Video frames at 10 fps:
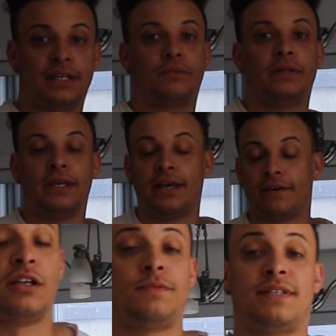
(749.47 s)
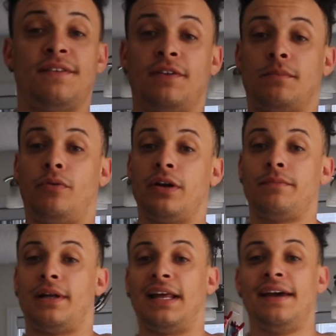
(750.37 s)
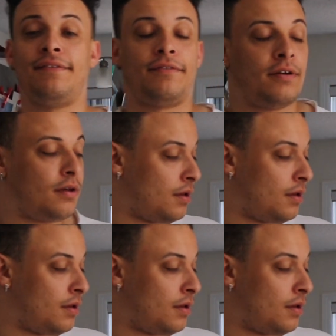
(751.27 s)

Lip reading: really at a specific point in my life.